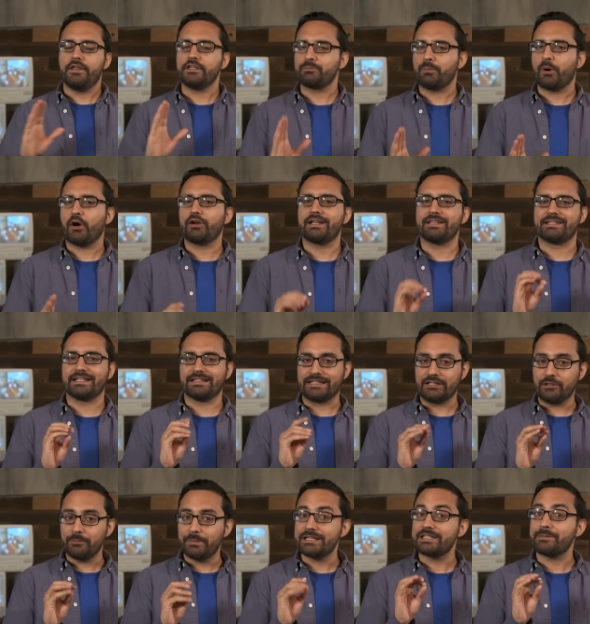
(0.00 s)
This part is a
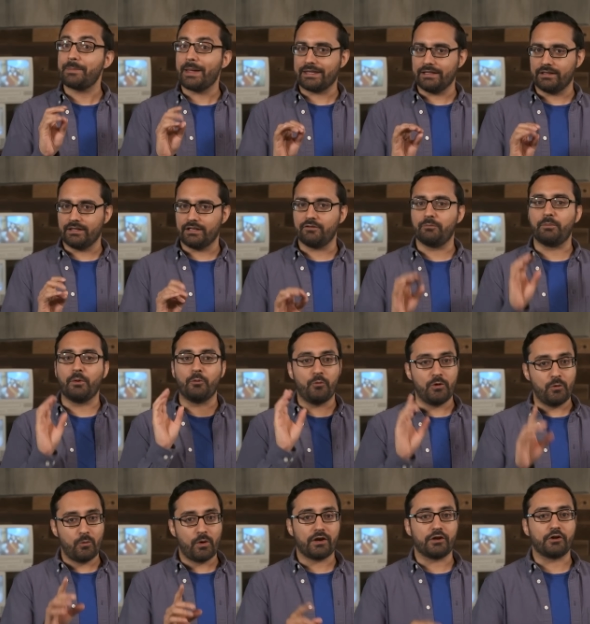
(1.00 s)
little bit speculative, but
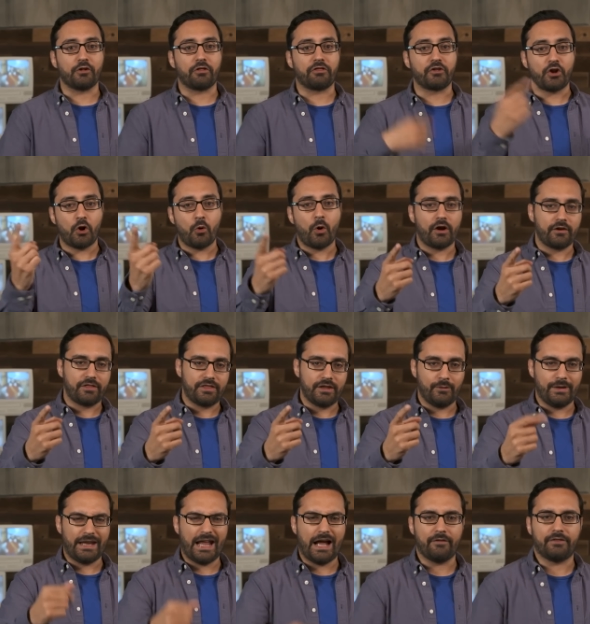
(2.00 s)
we wanted to throw our
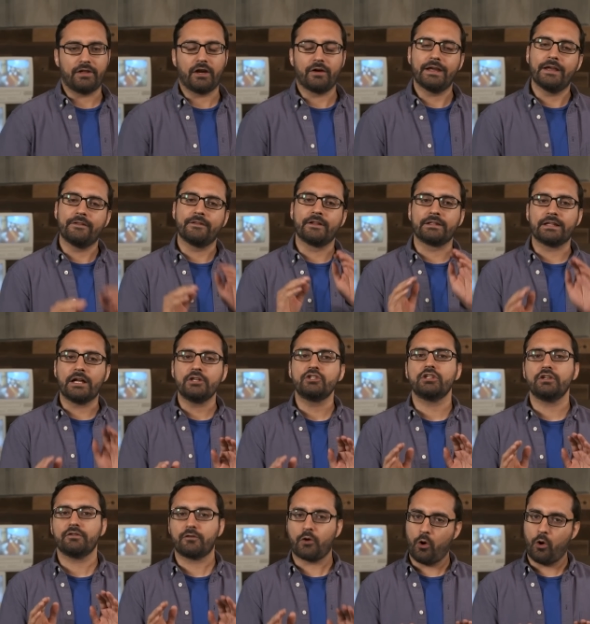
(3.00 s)
theory out there. In The Legend of